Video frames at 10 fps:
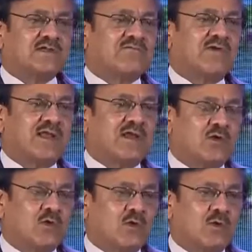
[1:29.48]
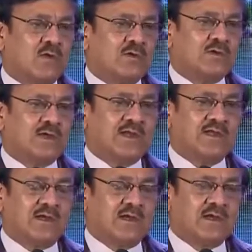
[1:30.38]
are very low in
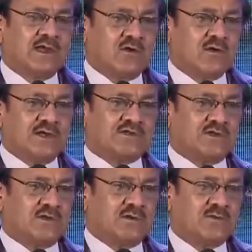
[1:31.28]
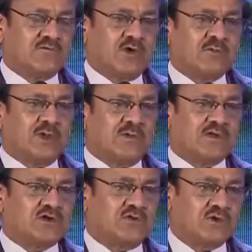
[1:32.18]
the recognition from the
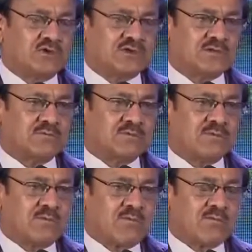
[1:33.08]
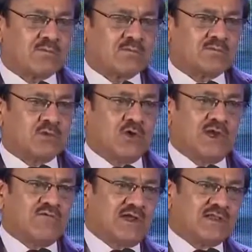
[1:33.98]
Ministry of Tourism.
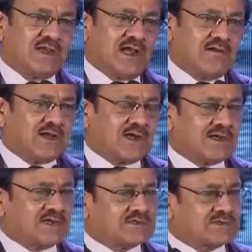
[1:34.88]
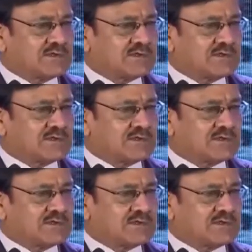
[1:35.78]
Only one thing I would request,